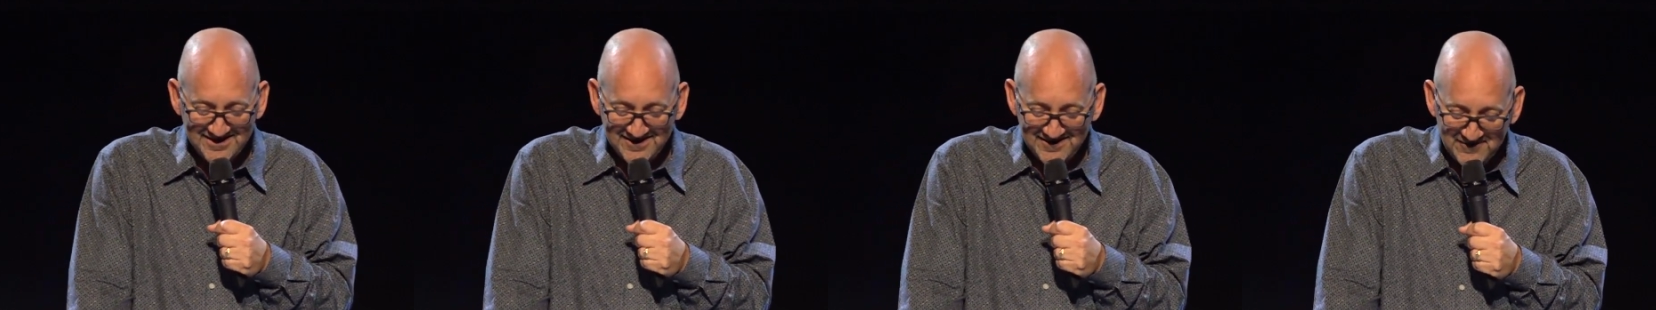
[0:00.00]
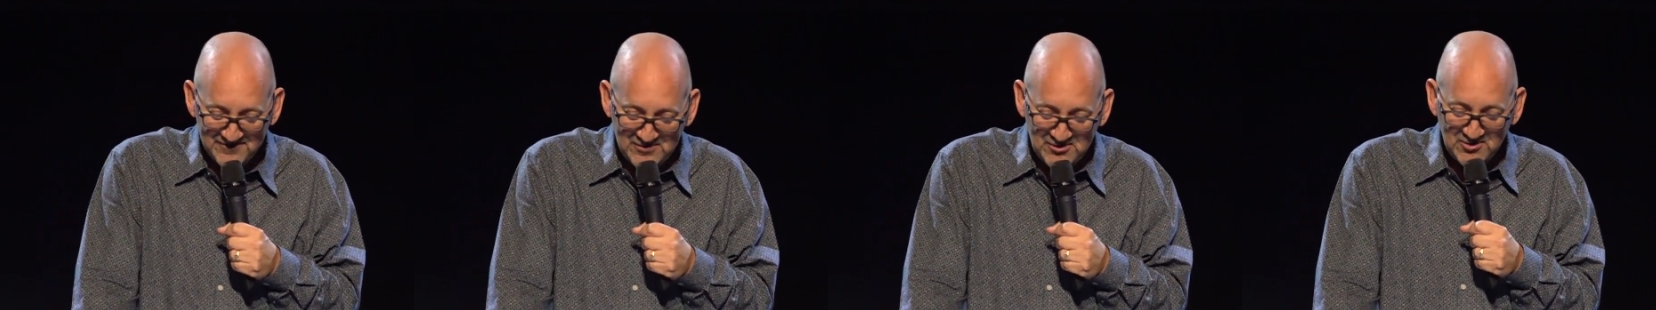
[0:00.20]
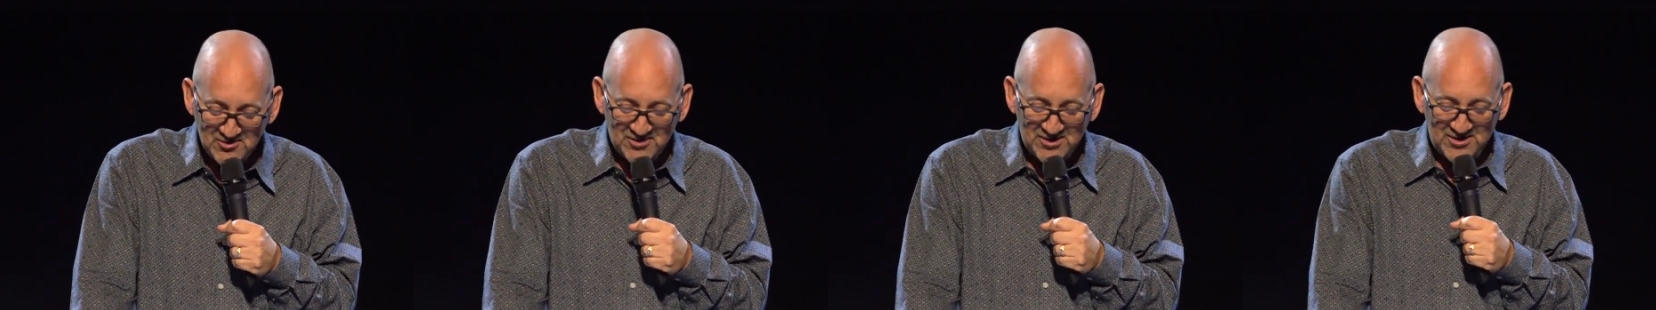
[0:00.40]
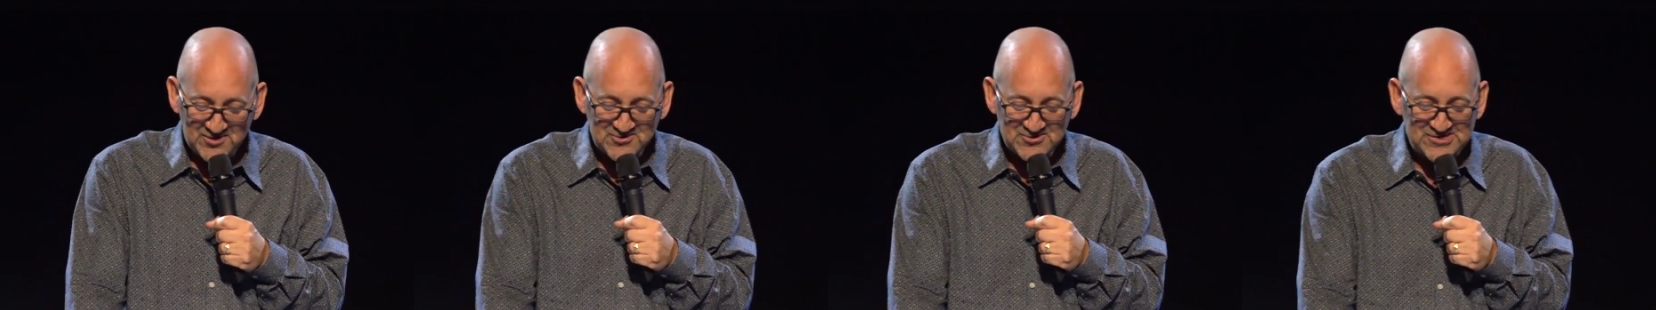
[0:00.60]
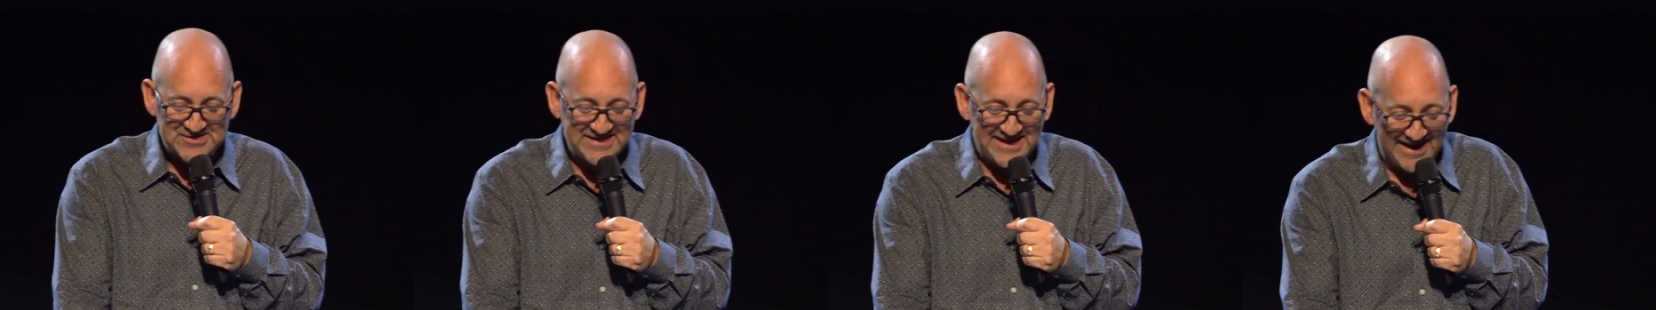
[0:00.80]
If you don't
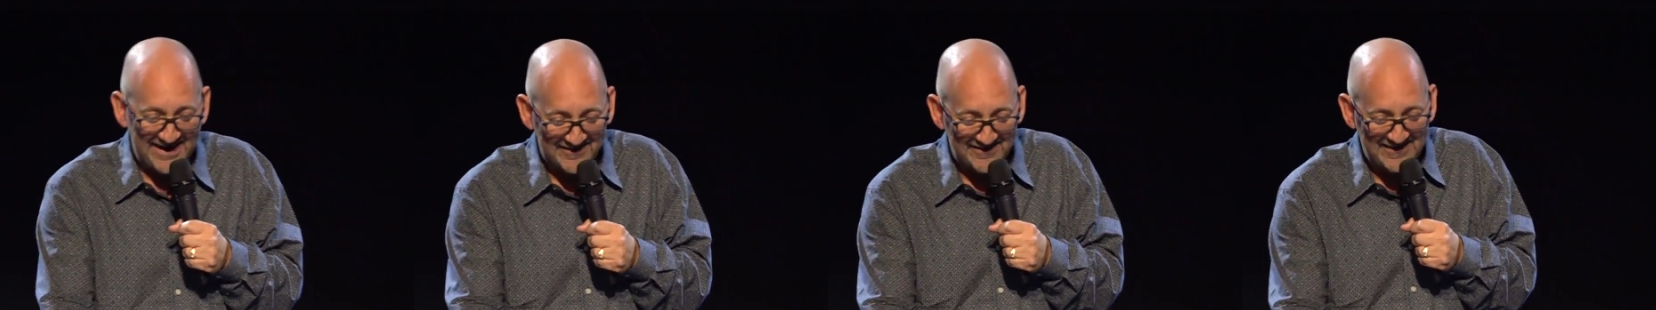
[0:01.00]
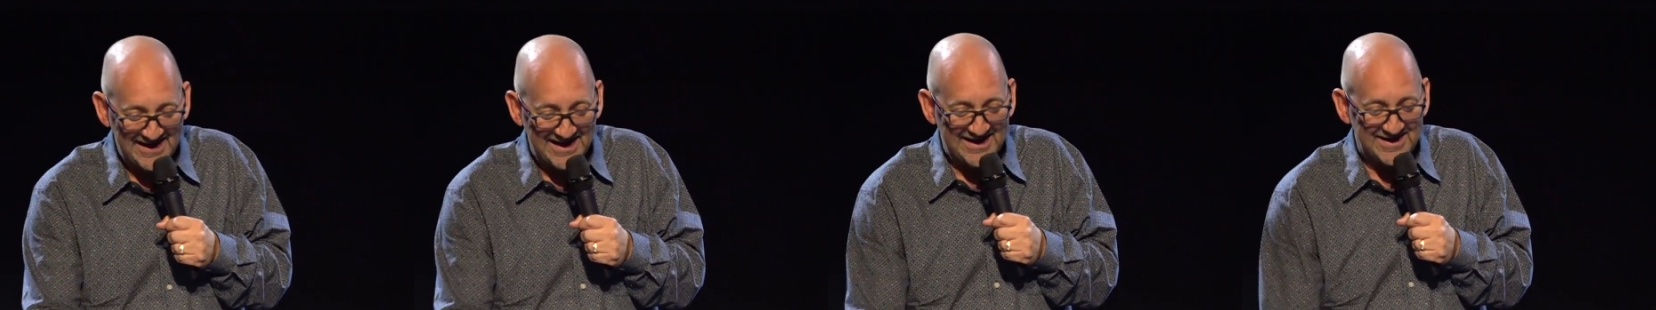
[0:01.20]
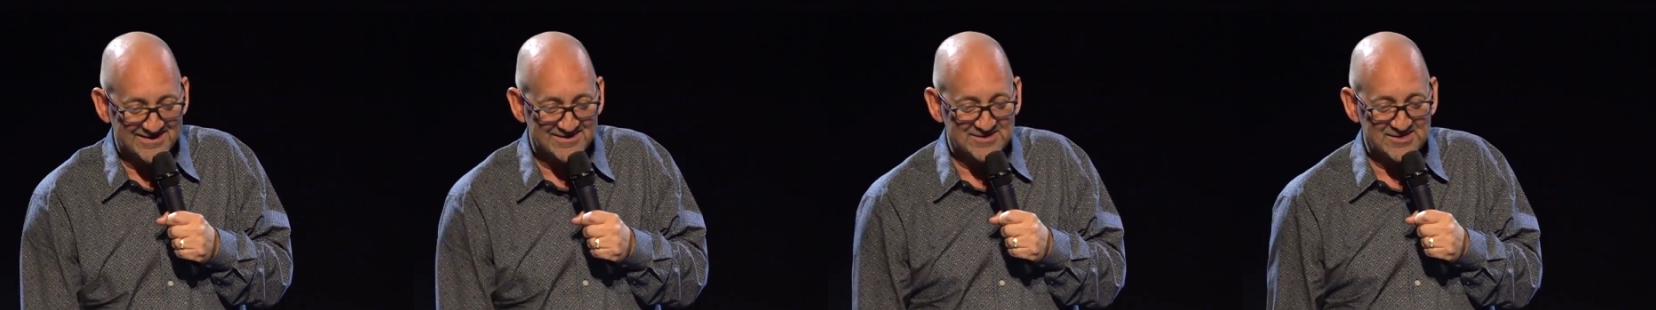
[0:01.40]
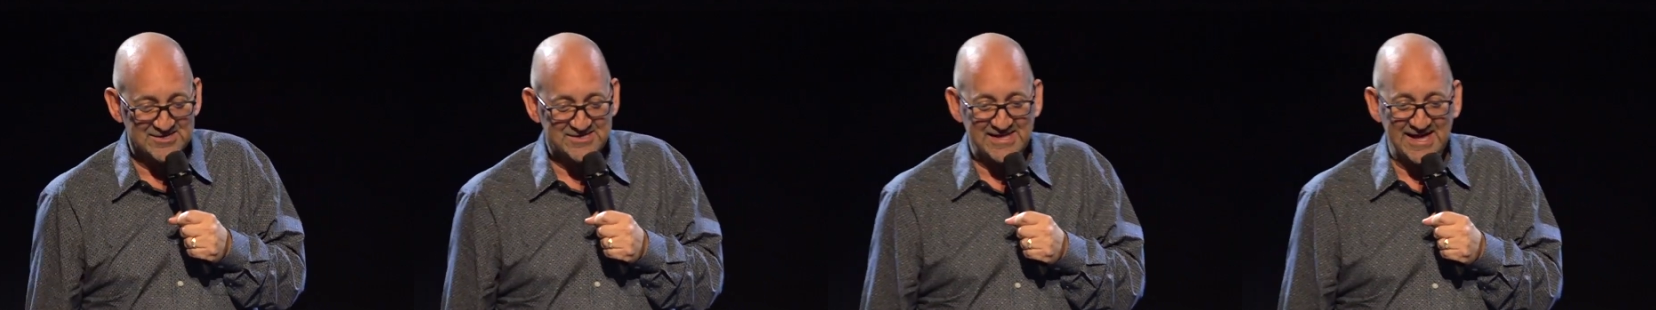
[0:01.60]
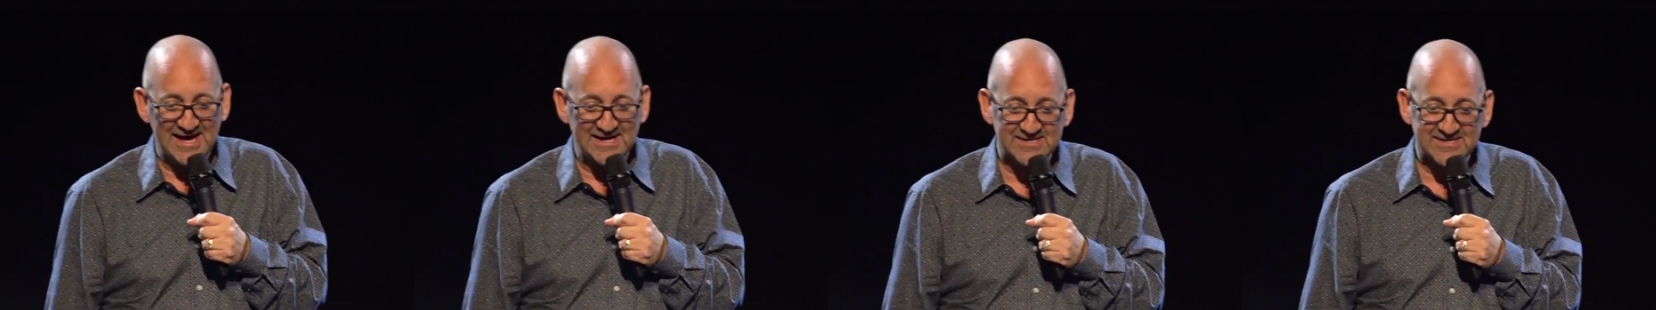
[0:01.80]
understand that,
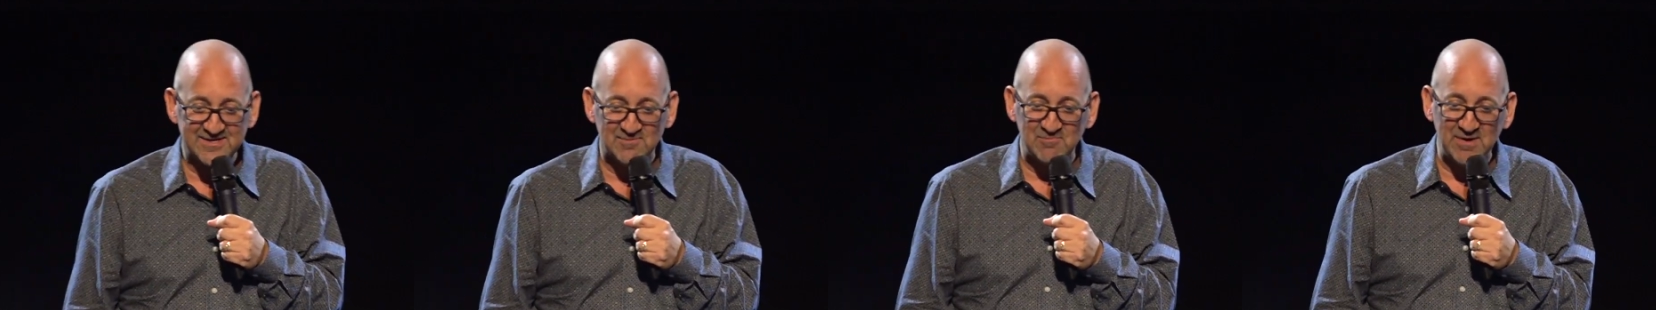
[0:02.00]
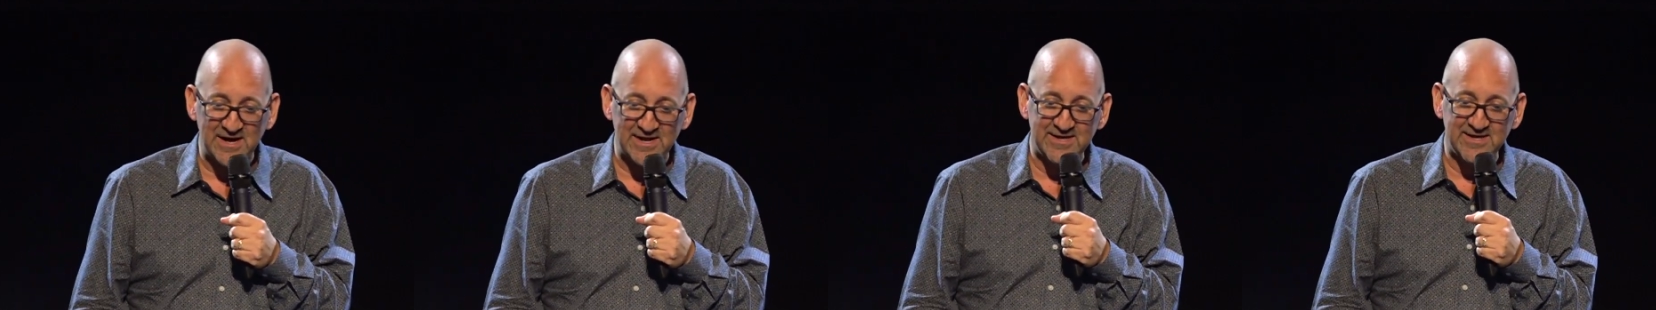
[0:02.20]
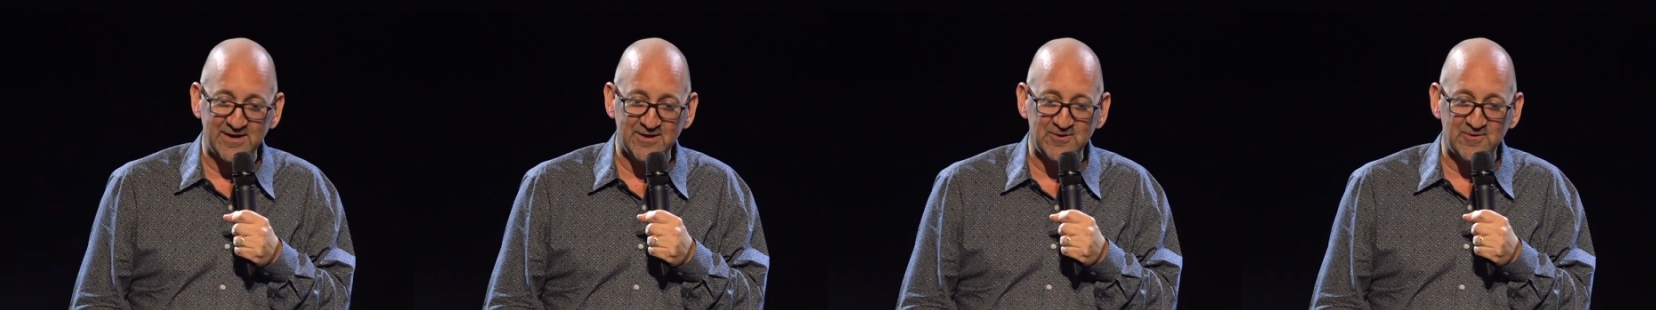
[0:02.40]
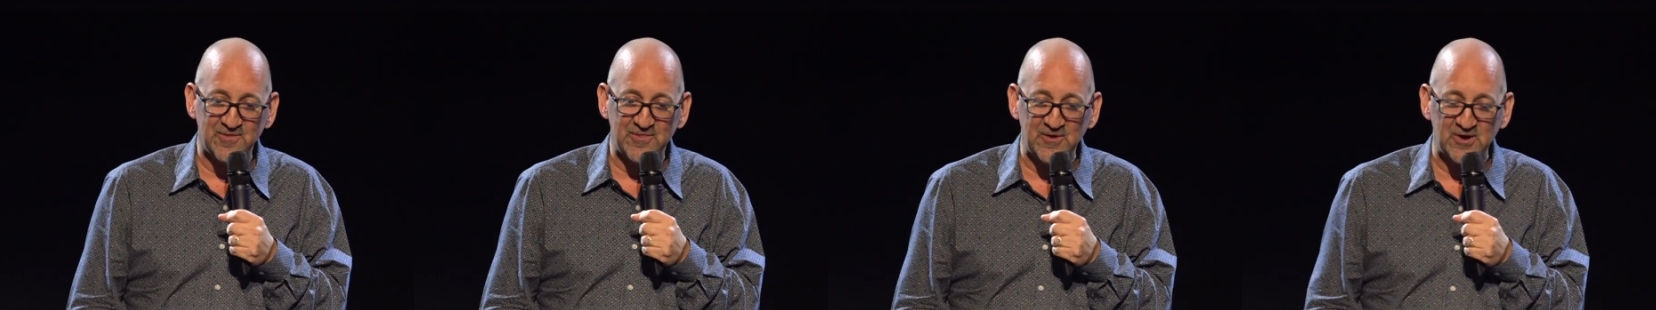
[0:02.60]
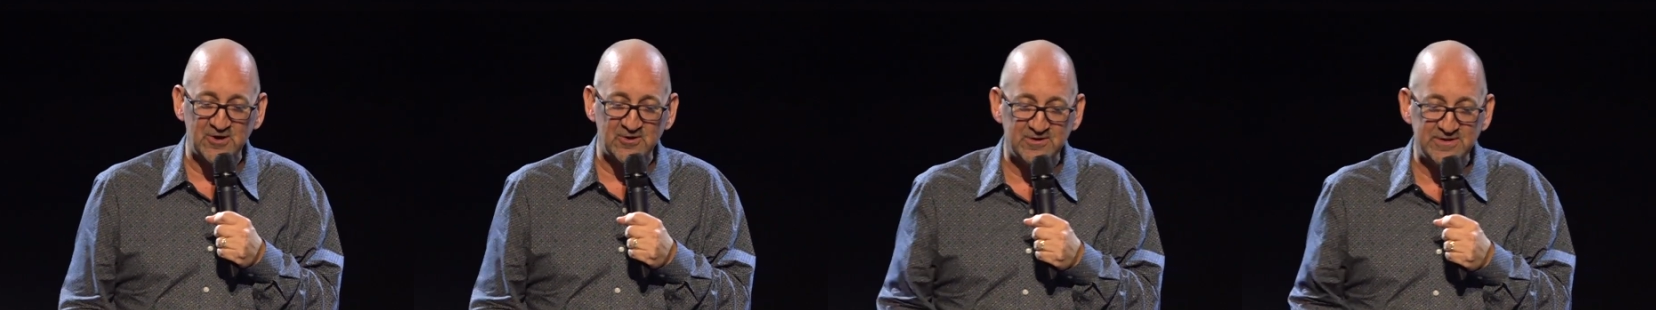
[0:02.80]
just ask somebody under
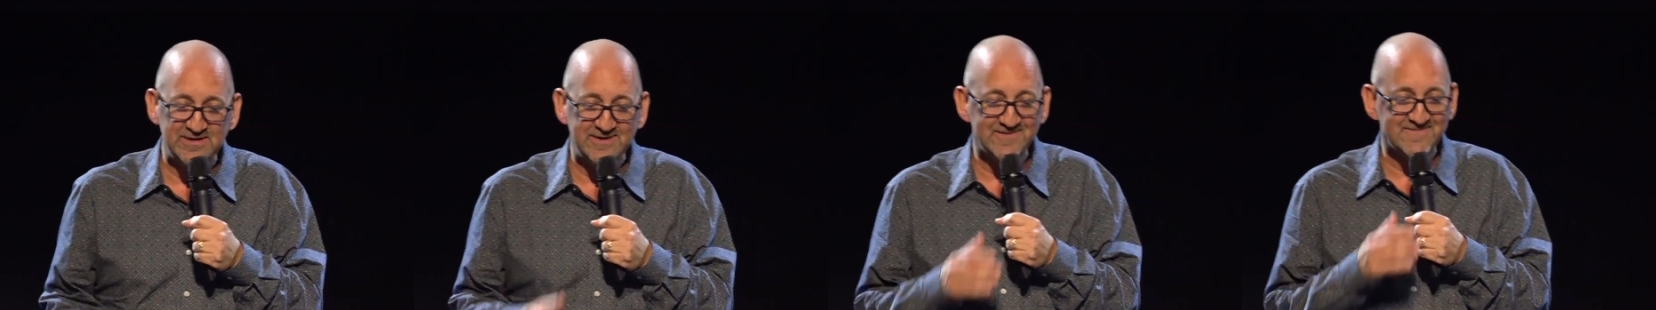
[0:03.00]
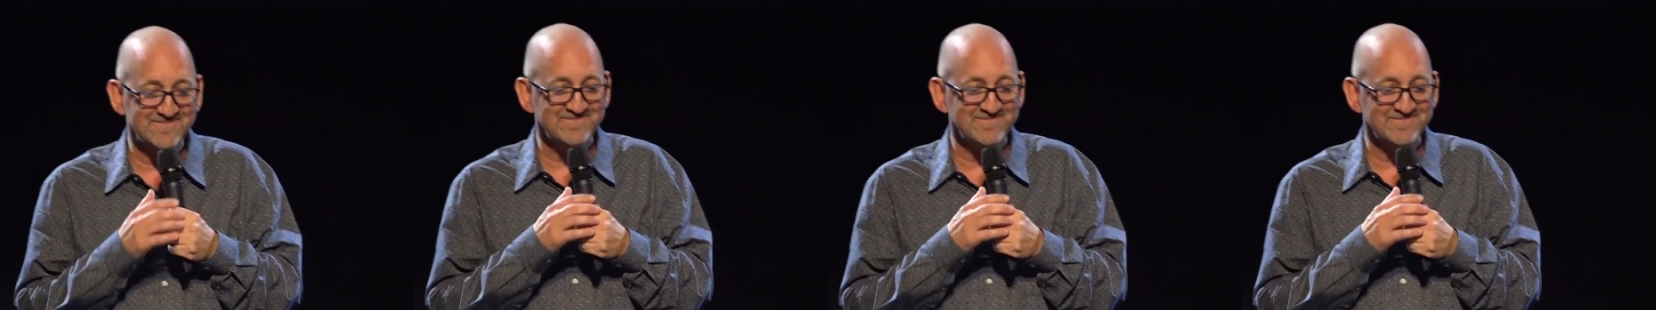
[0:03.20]
30.